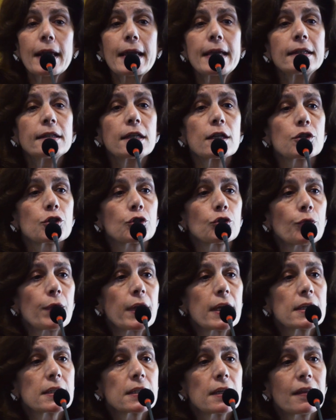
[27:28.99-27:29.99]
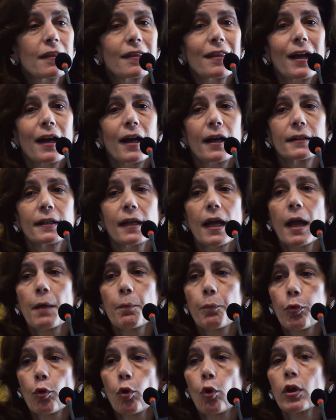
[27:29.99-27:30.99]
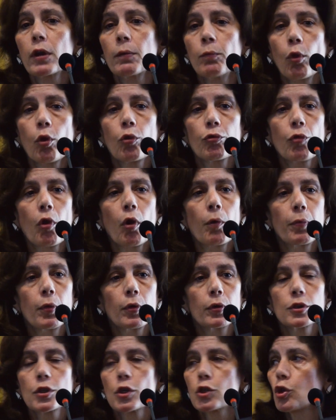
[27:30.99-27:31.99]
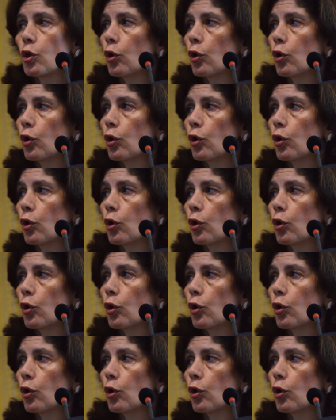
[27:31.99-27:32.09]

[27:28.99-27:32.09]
Industries that employ more robots,